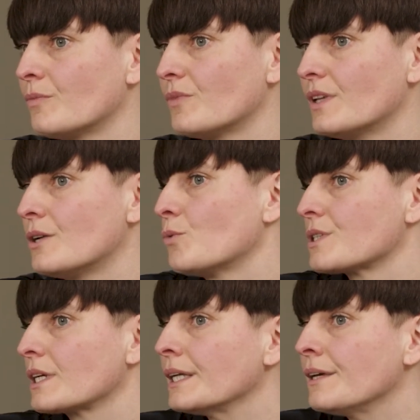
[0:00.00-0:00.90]
that it
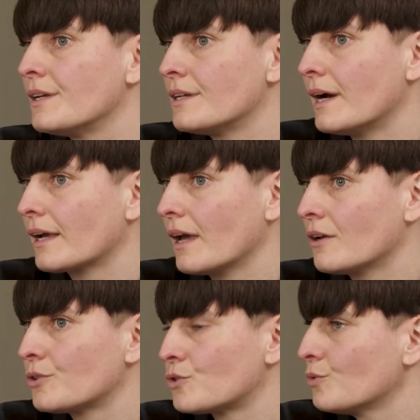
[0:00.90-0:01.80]
was clear that I
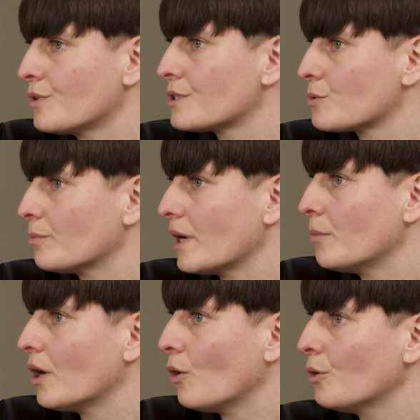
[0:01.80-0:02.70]
cannot do this by
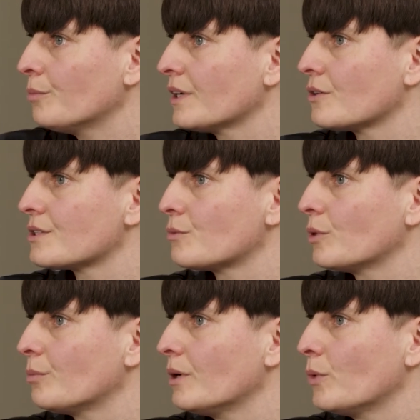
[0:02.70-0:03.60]
my own, because it
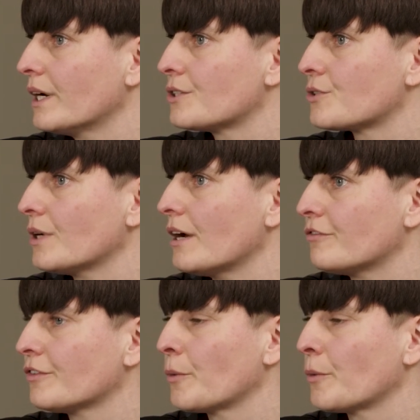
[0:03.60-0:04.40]
would be weird to have